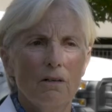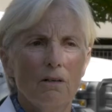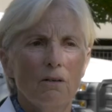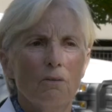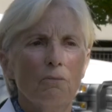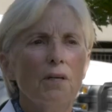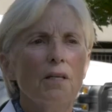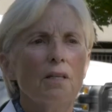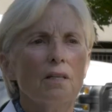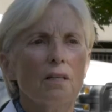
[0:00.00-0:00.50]

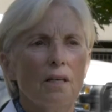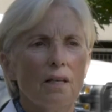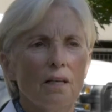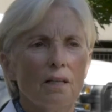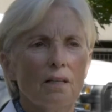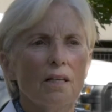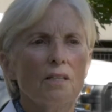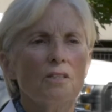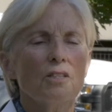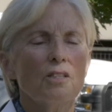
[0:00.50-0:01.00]
we think
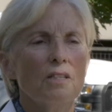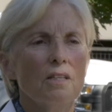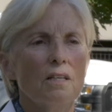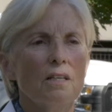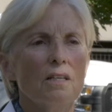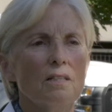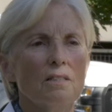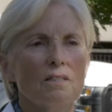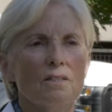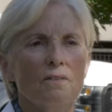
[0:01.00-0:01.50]
that she
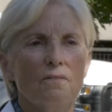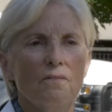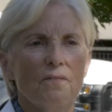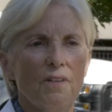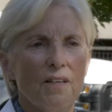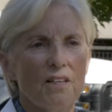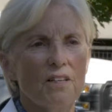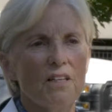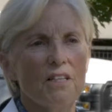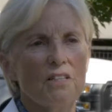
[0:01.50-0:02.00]
is a
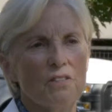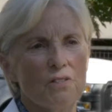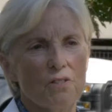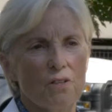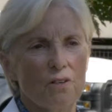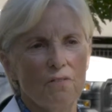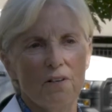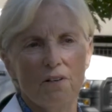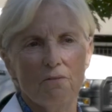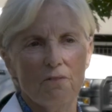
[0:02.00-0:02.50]
very
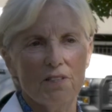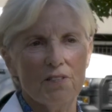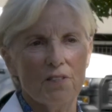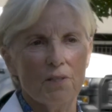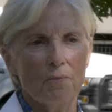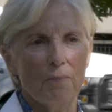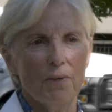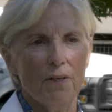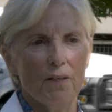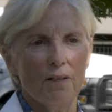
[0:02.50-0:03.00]
deserving
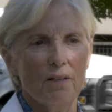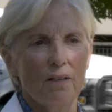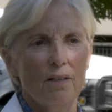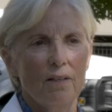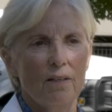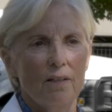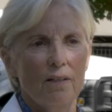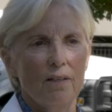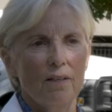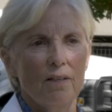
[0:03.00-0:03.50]
recipient
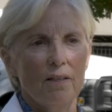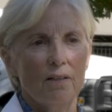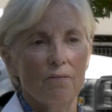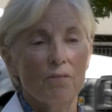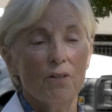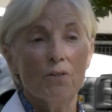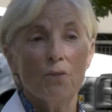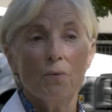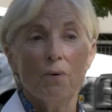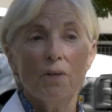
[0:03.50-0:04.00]
of
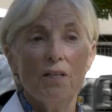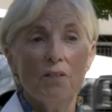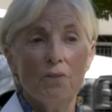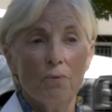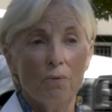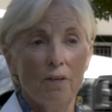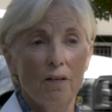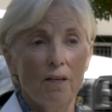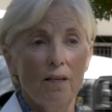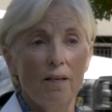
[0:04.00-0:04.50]
the
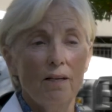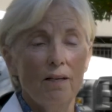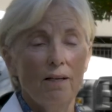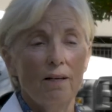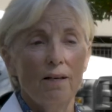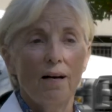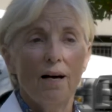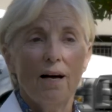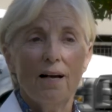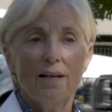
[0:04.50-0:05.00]
2020
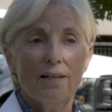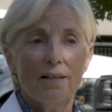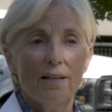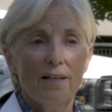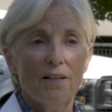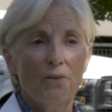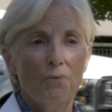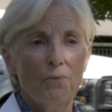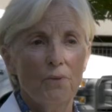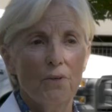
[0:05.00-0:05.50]

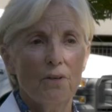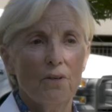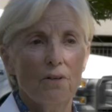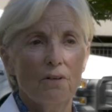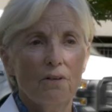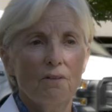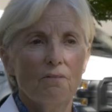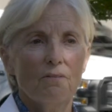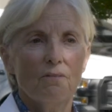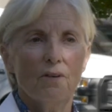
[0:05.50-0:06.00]
ICON
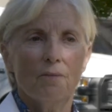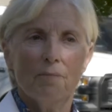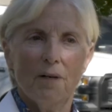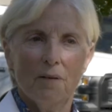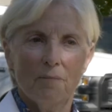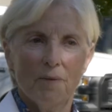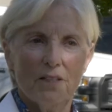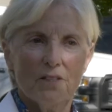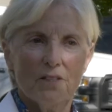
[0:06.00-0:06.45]
Award for Public